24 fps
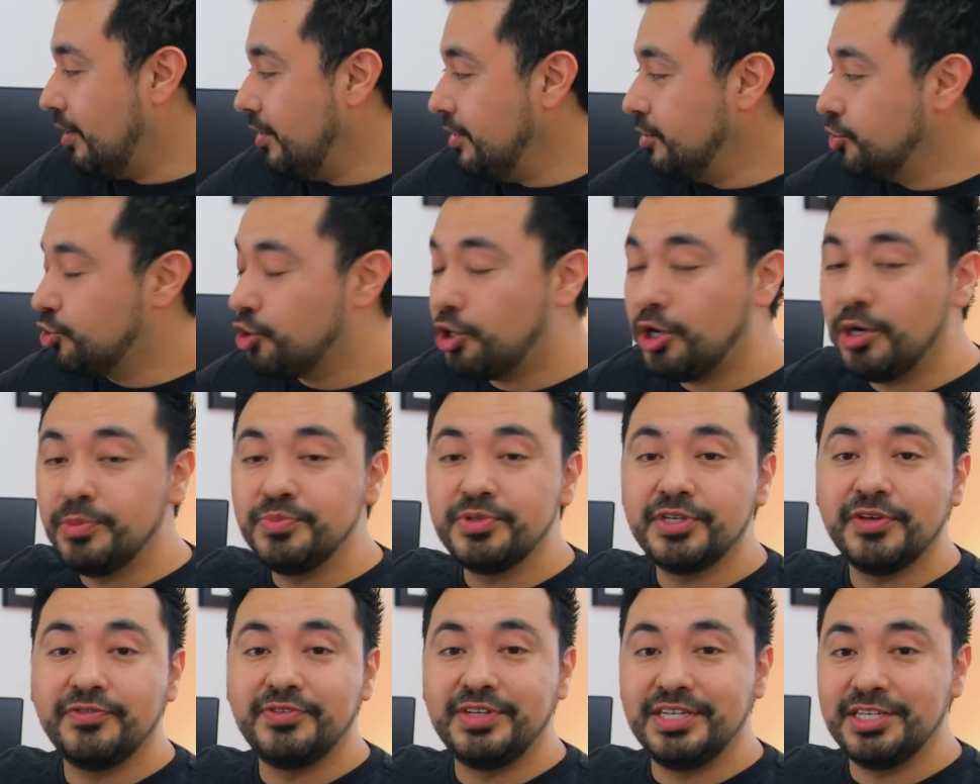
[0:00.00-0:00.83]
Now, in
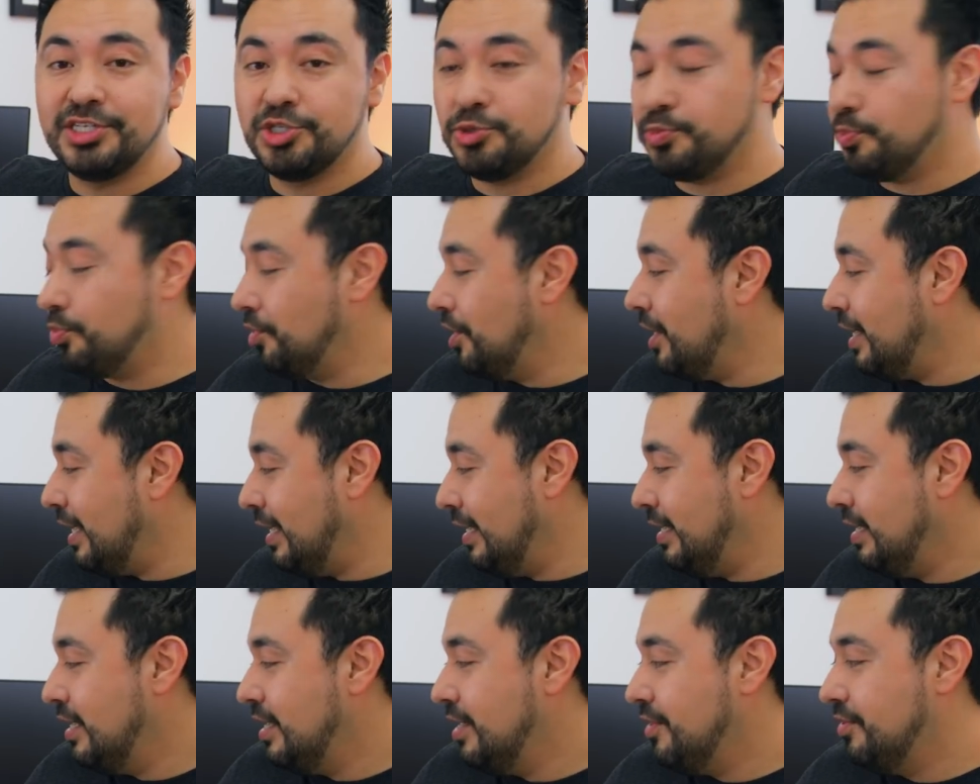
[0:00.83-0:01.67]
terms of
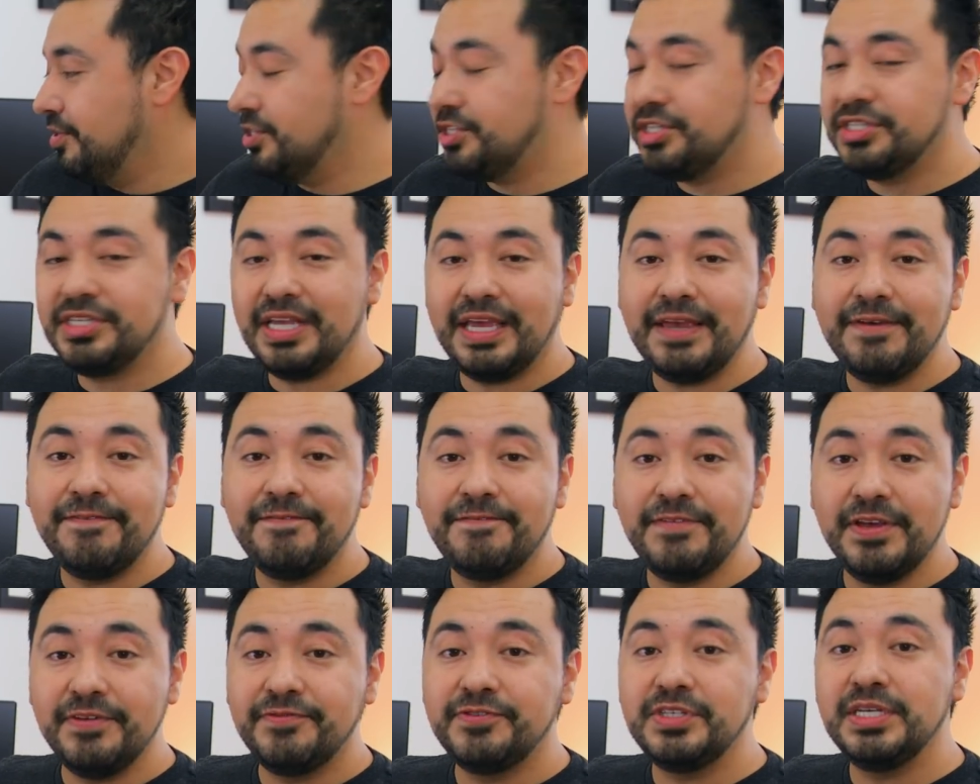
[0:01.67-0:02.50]
display, this is a
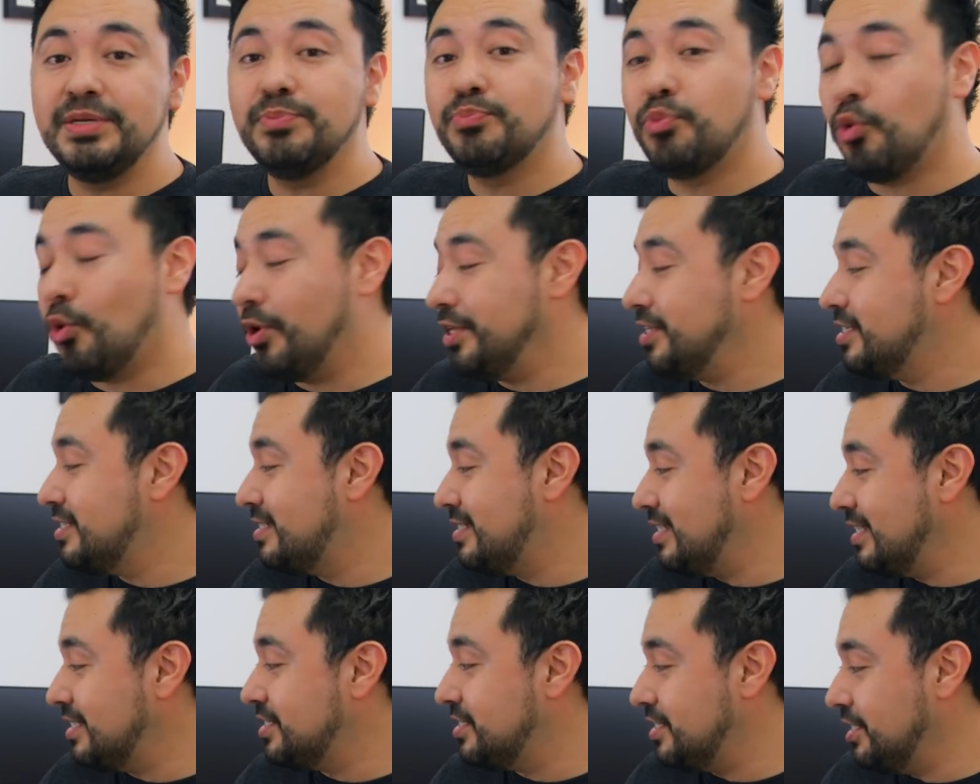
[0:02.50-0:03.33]

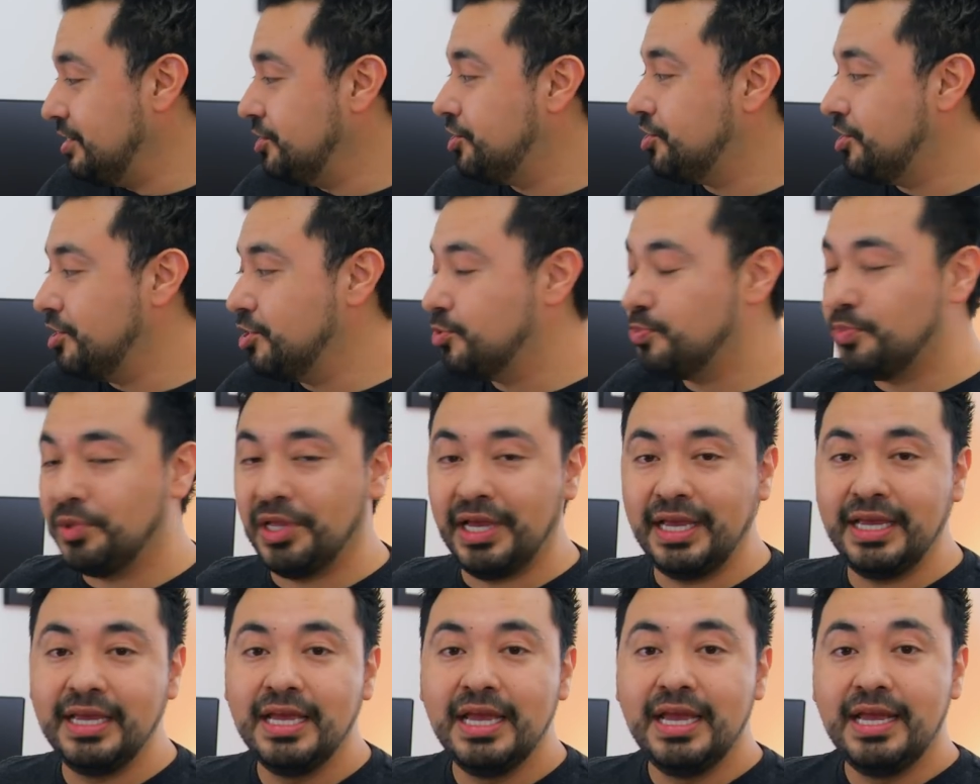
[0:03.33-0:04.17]
15.6 inch
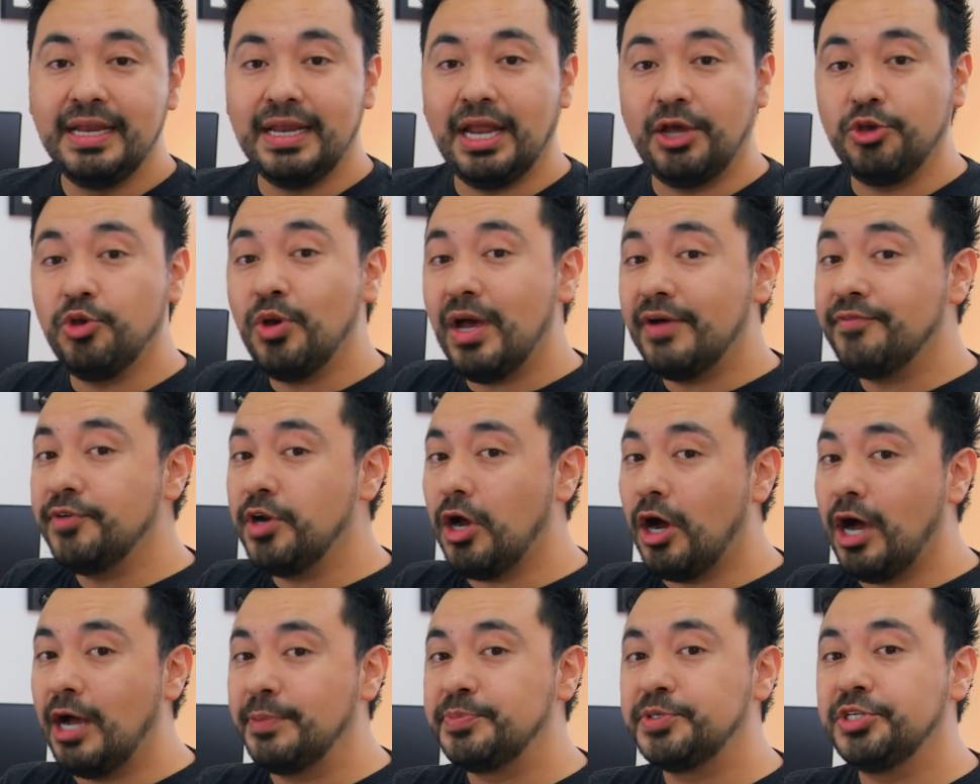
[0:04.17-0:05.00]
display. Now, you have an
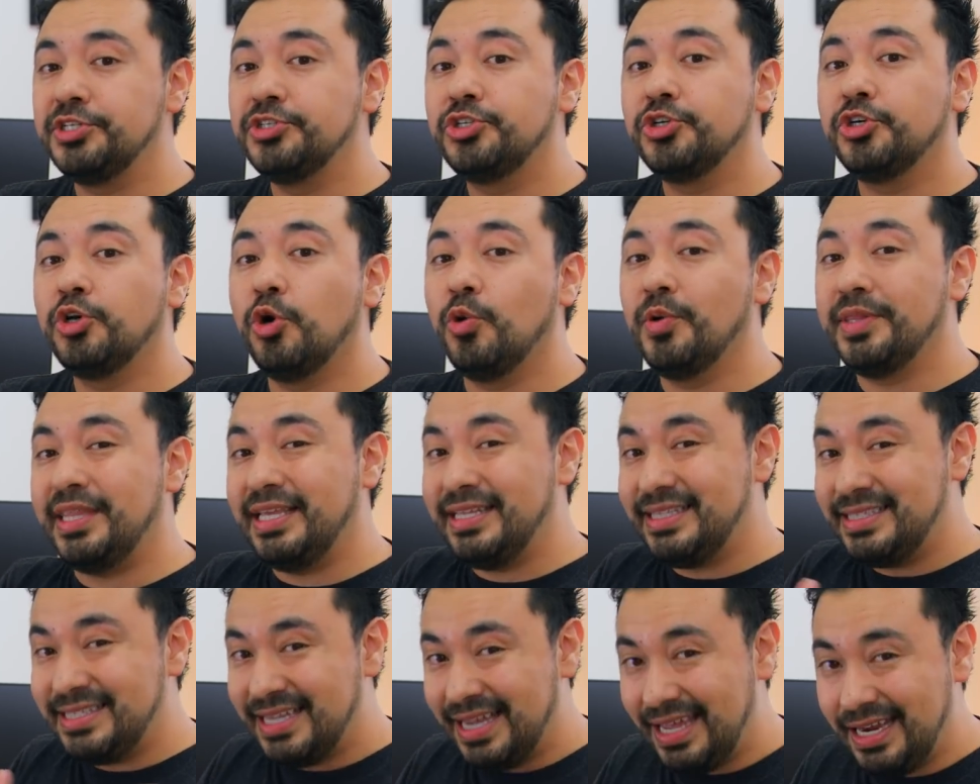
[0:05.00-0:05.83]
option to go with
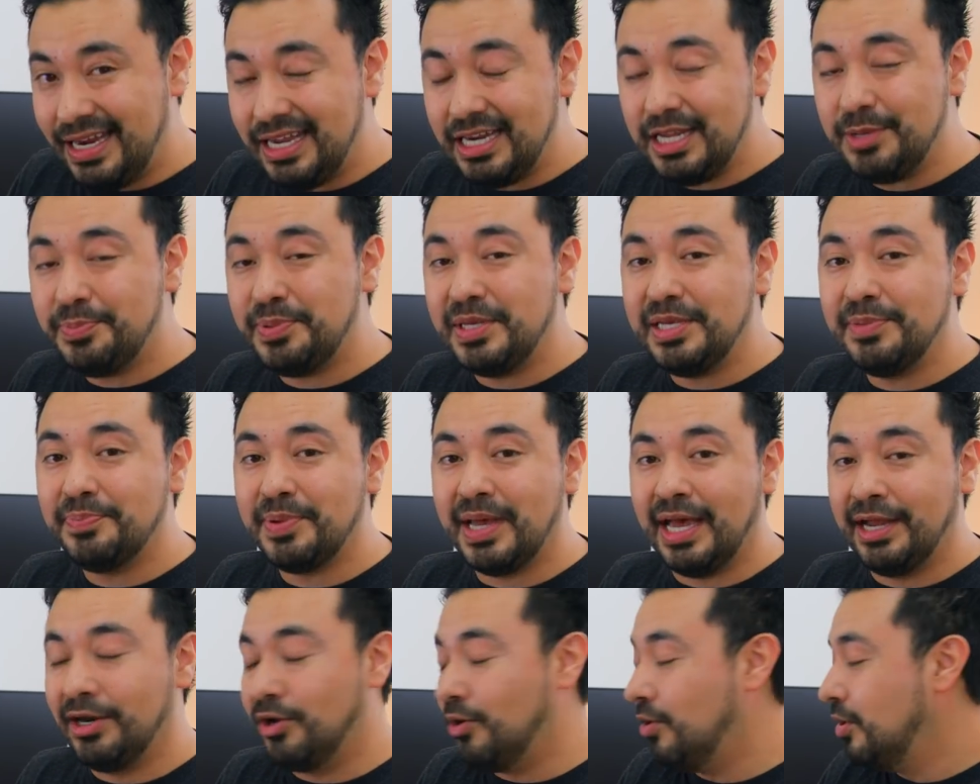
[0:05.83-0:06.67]
a 1080p
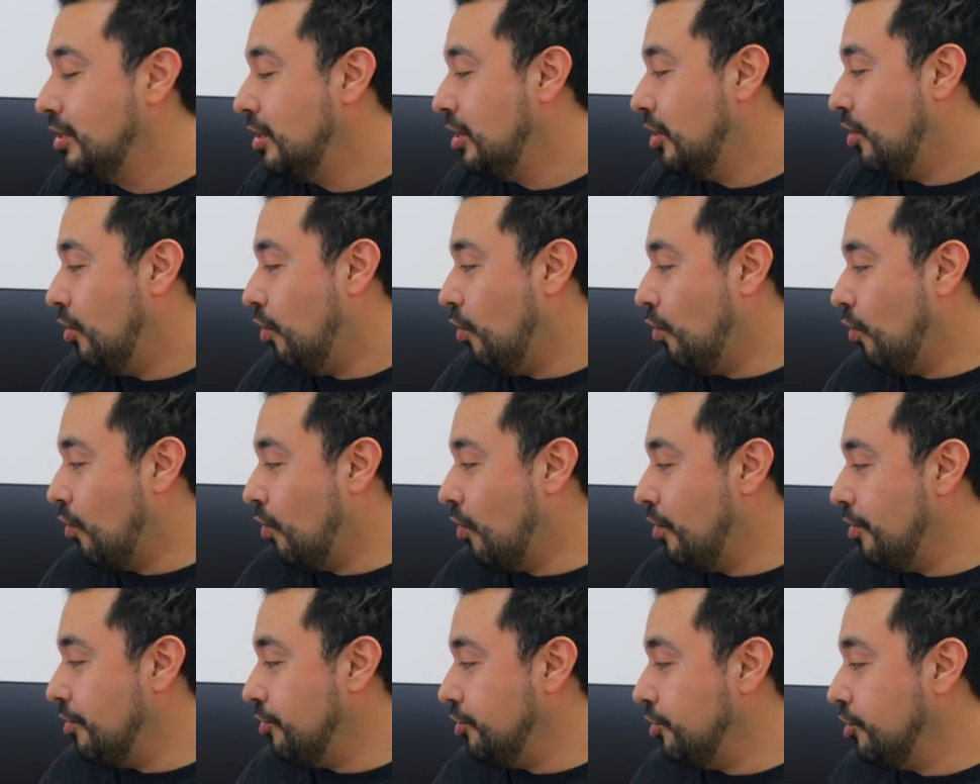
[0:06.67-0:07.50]
panel,
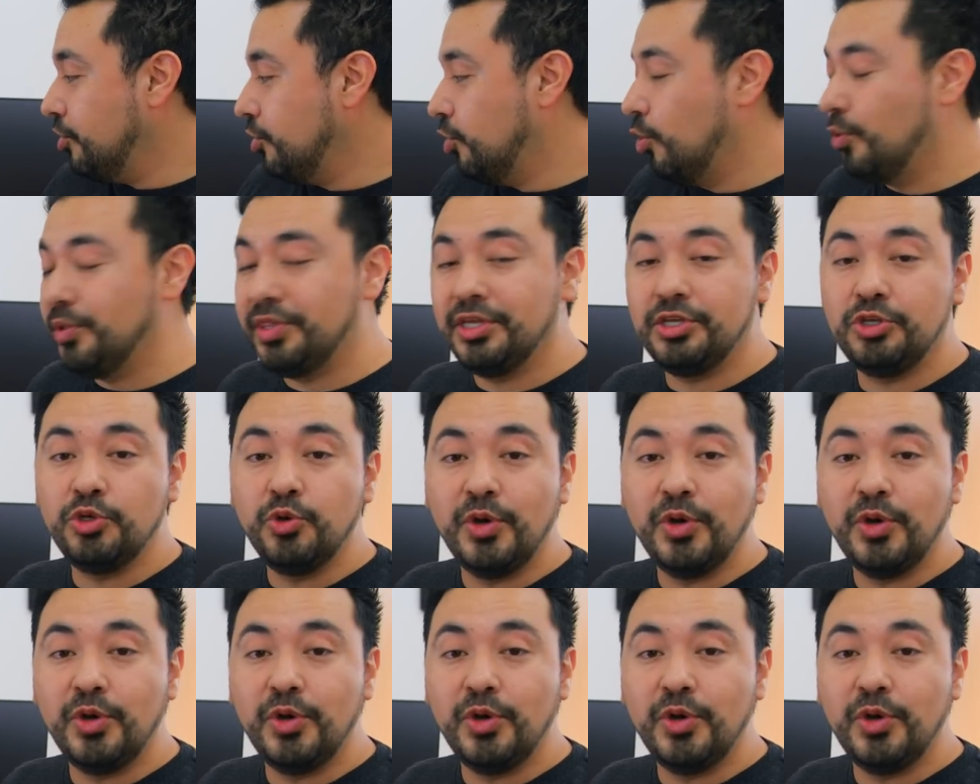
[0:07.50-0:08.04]
or you can go with a